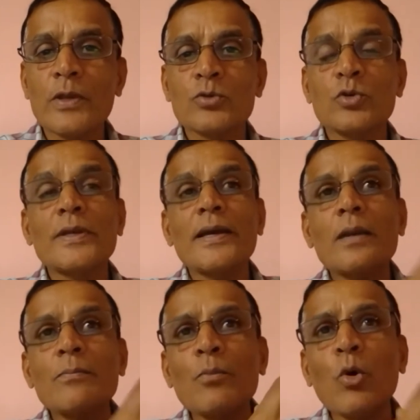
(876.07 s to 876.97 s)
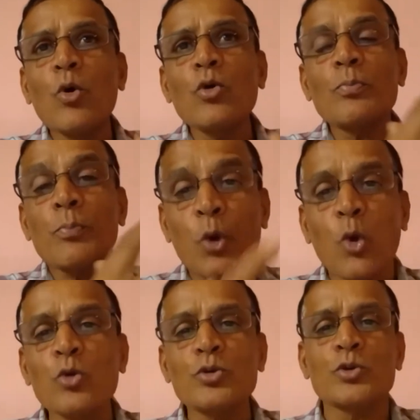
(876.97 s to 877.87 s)
So they are more
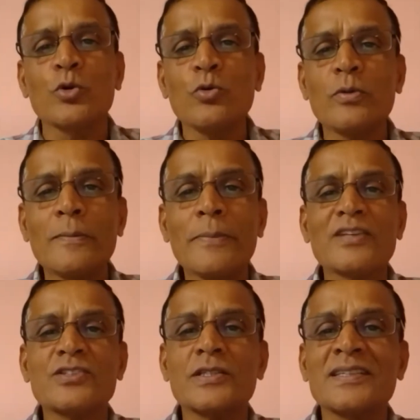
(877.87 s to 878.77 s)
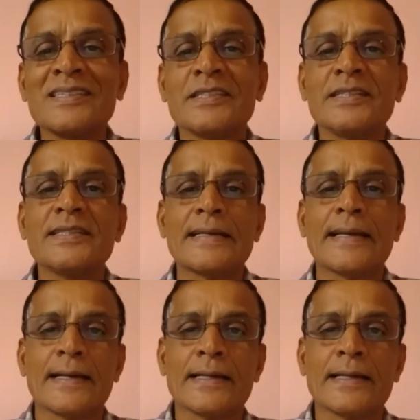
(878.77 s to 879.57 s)
prone to pest and disease attack.